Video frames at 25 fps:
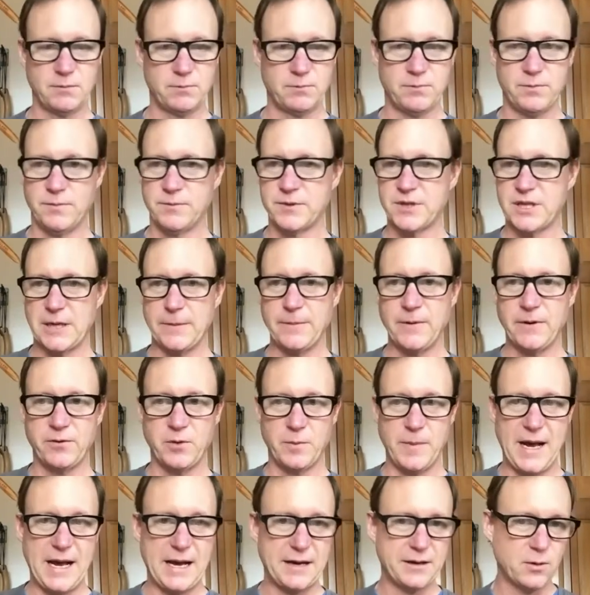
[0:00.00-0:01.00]
some of them
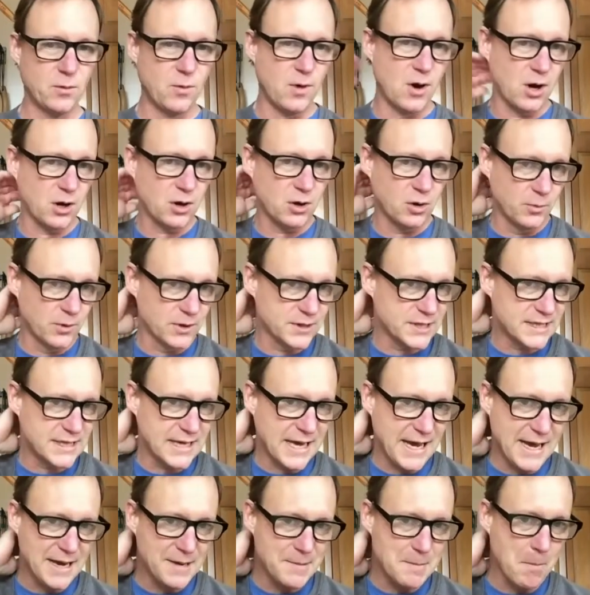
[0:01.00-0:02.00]
had to walk almost
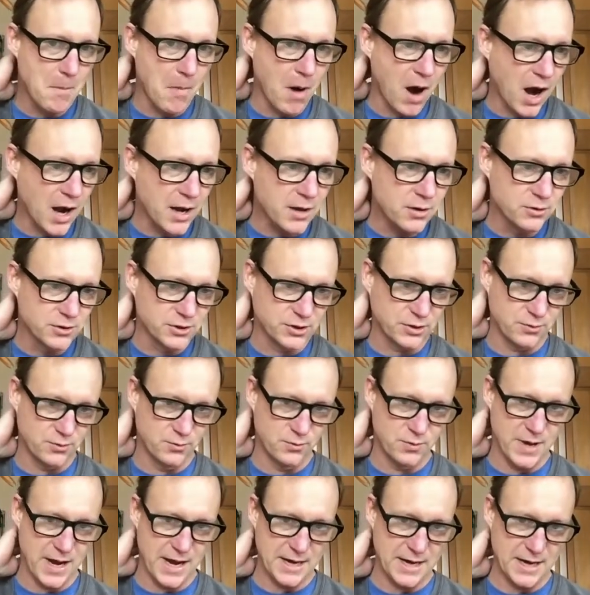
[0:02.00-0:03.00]
10 miles through
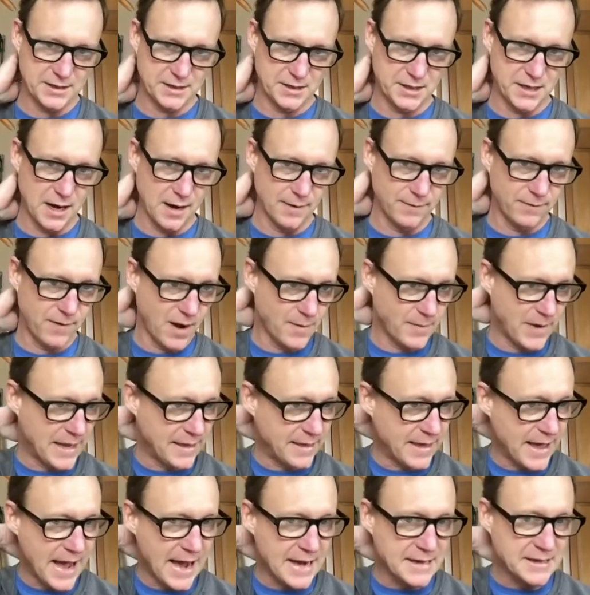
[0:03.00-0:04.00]
that stuff. I mean,
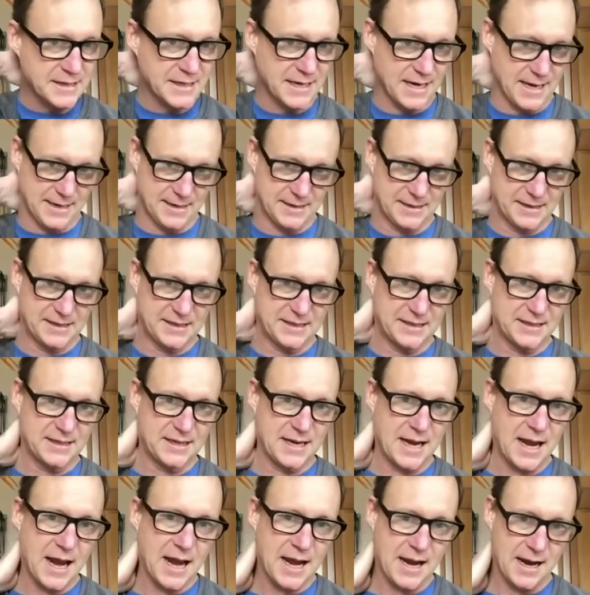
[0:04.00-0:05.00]
that's
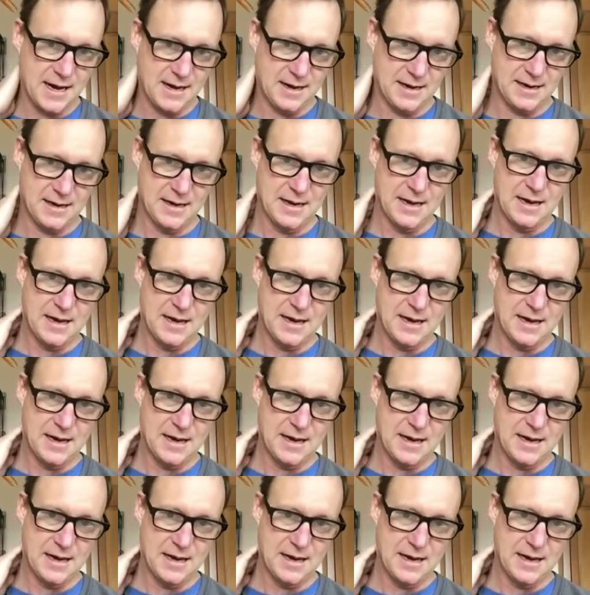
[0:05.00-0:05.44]
insane. I